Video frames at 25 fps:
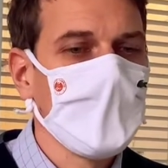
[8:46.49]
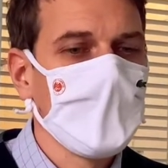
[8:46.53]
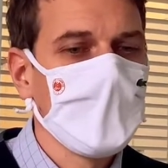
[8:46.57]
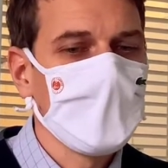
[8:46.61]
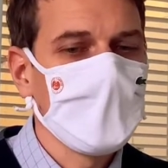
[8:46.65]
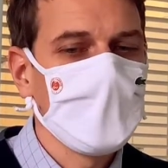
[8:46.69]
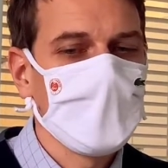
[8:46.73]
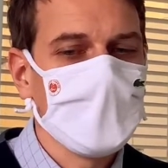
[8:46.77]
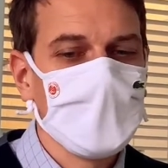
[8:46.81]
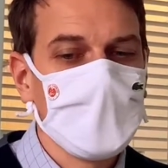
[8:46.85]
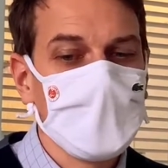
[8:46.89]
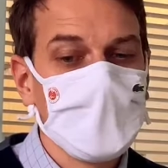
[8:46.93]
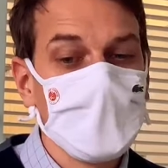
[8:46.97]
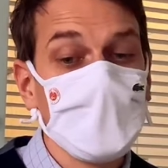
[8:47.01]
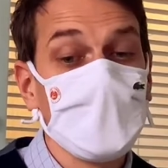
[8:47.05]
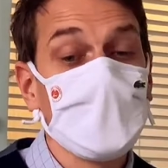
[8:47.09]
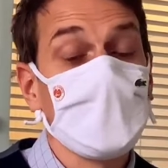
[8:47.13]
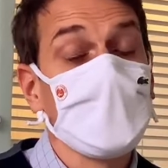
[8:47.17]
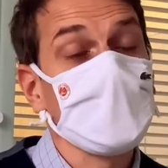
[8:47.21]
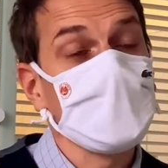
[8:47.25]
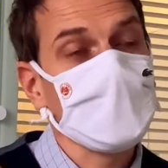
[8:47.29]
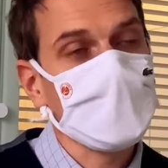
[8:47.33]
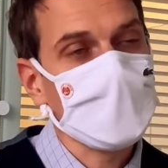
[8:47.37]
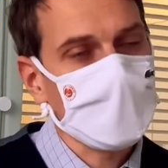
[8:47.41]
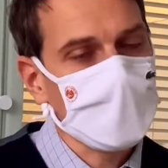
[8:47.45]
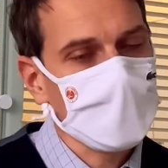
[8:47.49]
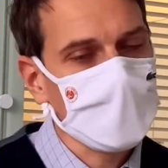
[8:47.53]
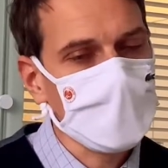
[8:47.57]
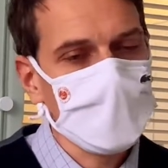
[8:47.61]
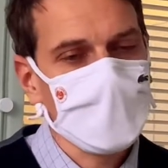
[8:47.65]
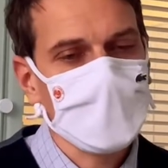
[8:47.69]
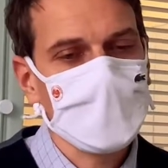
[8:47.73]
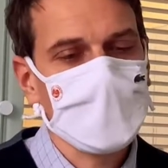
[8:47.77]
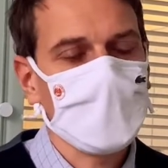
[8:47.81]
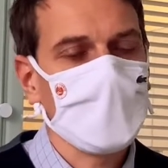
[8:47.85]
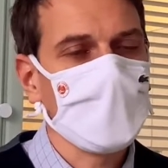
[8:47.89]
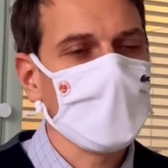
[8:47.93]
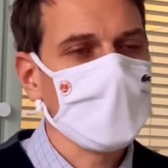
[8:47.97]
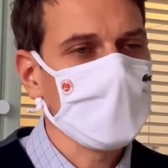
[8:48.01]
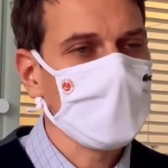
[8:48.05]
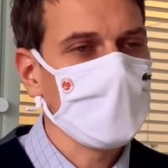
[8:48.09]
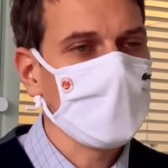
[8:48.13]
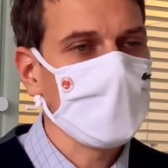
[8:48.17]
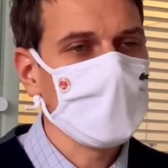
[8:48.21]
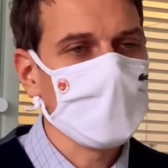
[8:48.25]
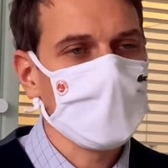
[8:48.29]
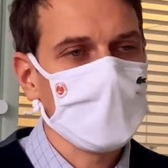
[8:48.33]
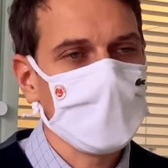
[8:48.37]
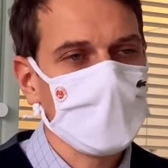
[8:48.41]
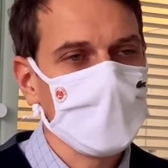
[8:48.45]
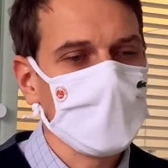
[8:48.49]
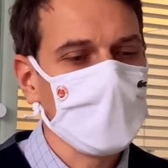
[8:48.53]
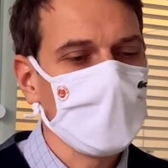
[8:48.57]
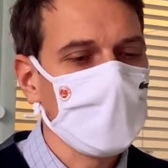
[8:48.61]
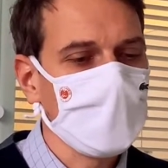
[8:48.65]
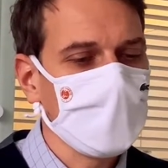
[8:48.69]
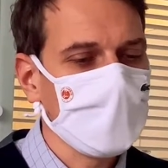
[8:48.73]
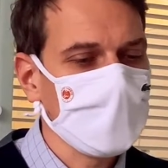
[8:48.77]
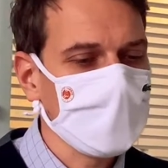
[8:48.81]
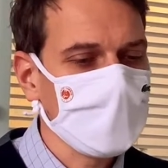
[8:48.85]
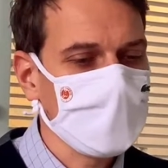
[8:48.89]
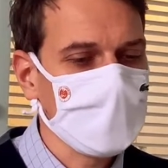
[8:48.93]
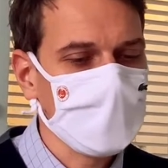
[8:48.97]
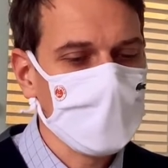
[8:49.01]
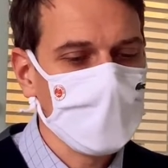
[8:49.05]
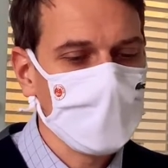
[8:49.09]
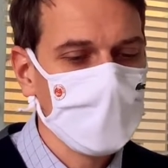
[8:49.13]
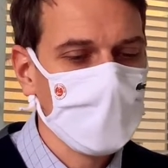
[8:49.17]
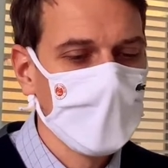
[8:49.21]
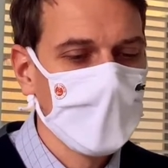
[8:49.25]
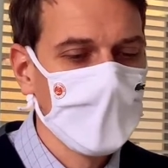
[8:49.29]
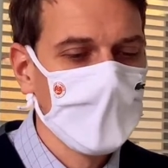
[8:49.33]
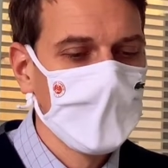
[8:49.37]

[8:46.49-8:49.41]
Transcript: But then you'll have problems afterwards, and you have to